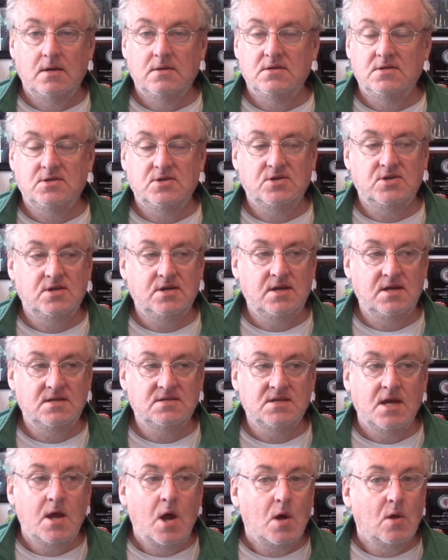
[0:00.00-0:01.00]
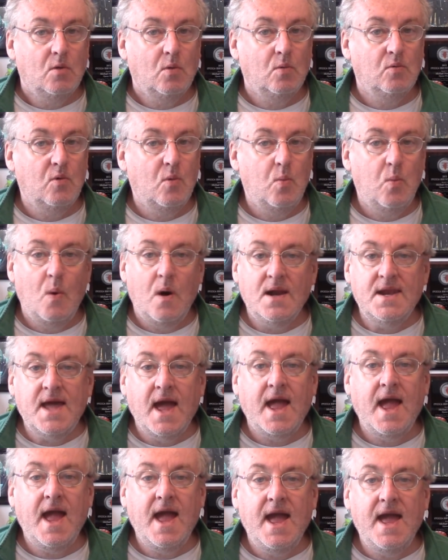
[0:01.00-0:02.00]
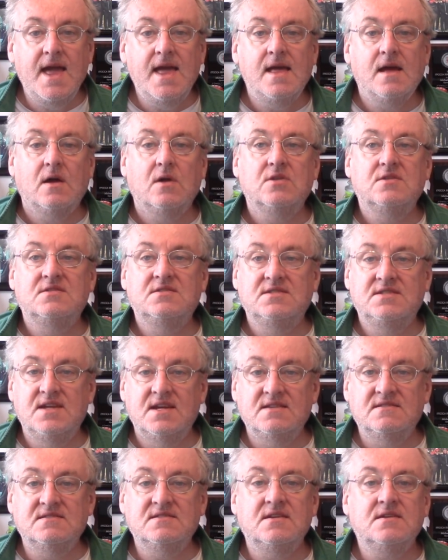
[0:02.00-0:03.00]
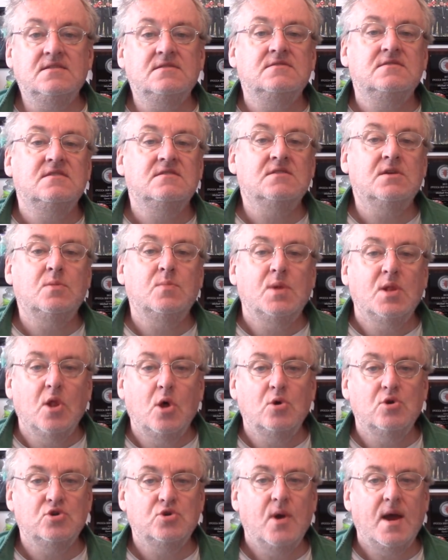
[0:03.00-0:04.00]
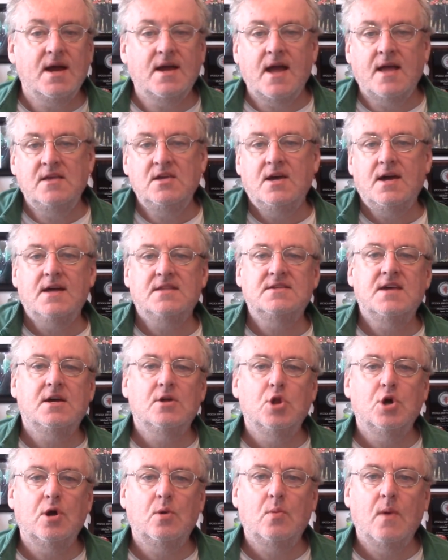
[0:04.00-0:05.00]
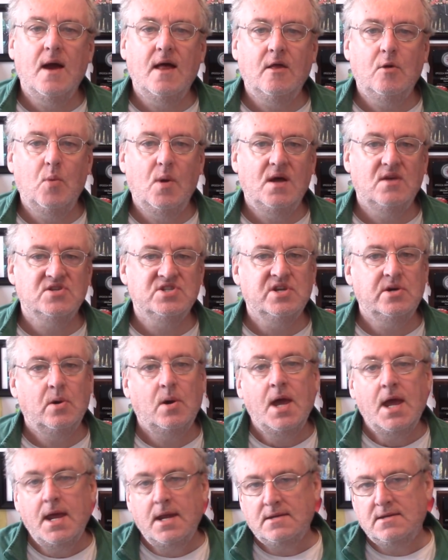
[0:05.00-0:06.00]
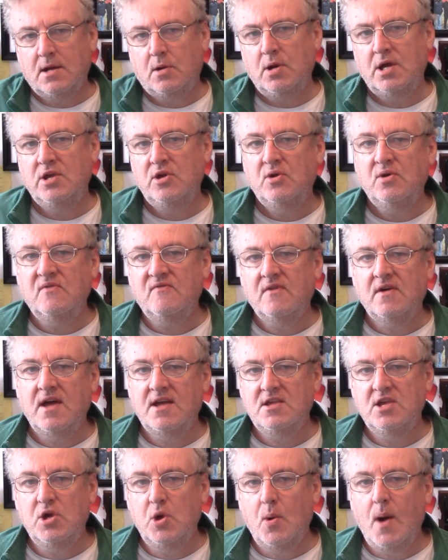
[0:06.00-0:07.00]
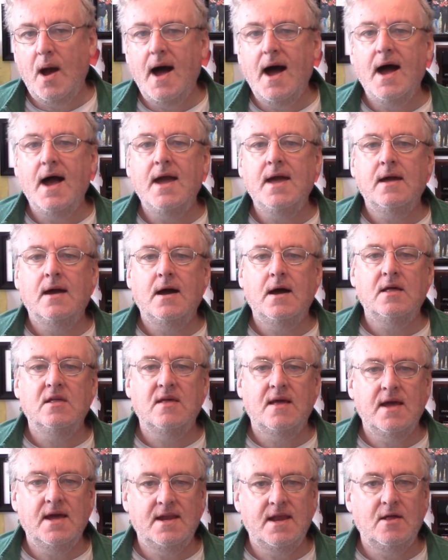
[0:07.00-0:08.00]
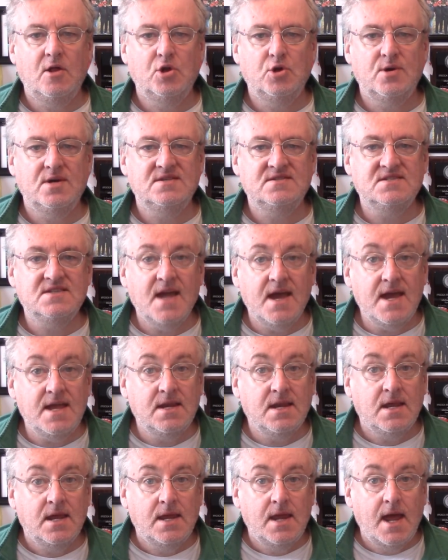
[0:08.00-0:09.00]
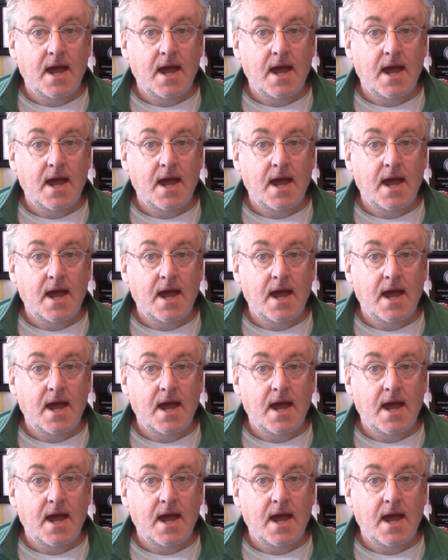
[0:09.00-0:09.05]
Jeez. The 1A distance is going to be low in track. And you got to take a look at Riley Wells, too. Now, at, at U High, uh, at Illinois State,